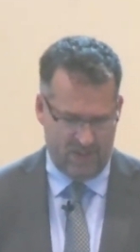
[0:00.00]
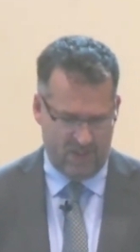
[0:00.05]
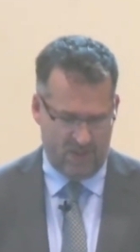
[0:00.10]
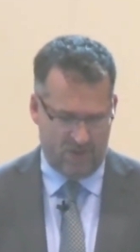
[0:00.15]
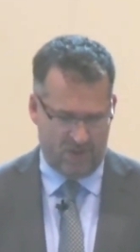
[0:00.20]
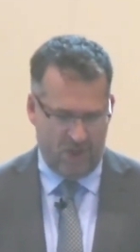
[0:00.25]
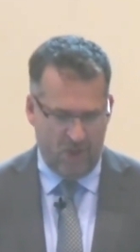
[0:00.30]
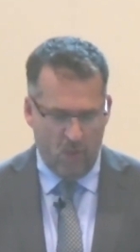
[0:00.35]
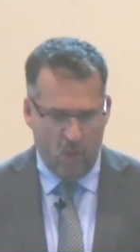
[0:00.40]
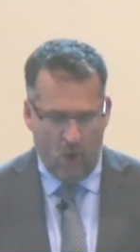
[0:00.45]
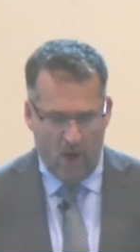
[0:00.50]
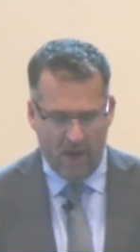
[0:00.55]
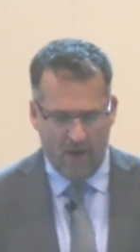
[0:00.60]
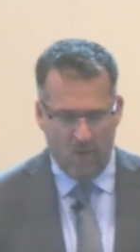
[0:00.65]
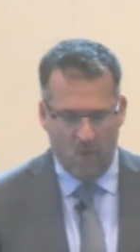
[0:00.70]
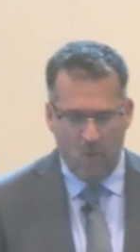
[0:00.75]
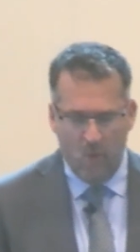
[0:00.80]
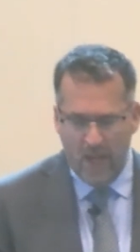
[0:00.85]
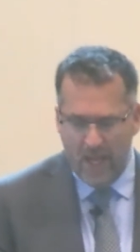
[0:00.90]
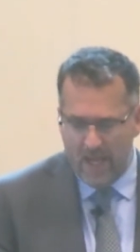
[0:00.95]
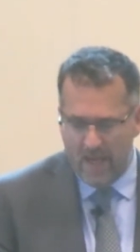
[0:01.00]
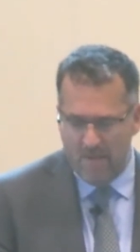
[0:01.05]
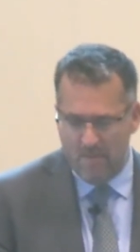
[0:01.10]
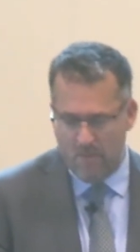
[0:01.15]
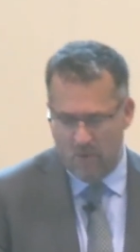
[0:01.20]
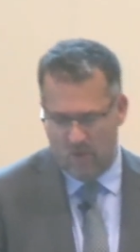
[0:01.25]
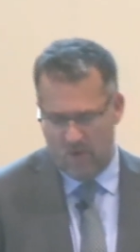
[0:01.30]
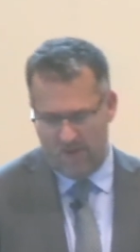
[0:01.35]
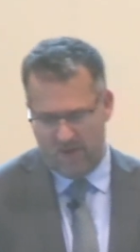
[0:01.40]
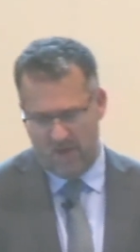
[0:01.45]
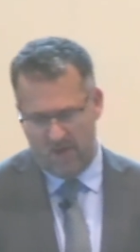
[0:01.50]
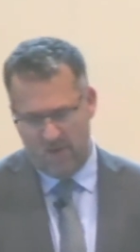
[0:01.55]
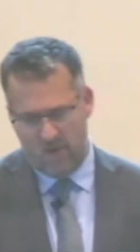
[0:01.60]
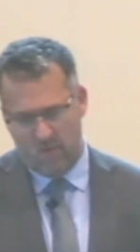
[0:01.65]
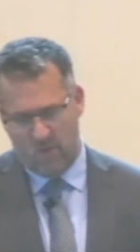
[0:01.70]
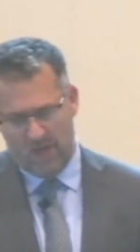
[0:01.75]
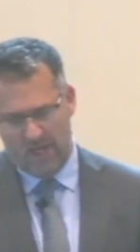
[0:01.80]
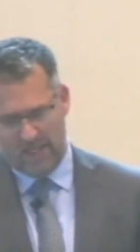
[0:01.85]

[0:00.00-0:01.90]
Do you want to win more than you want the